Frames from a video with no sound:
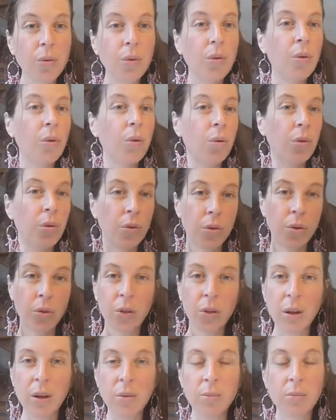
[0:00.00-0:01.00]
all the
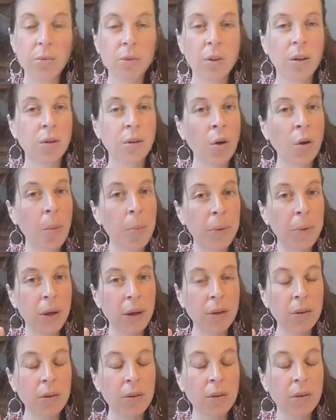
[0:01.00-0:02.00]
themes and
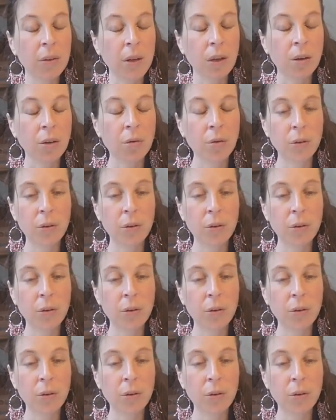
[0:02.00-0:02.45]
topics that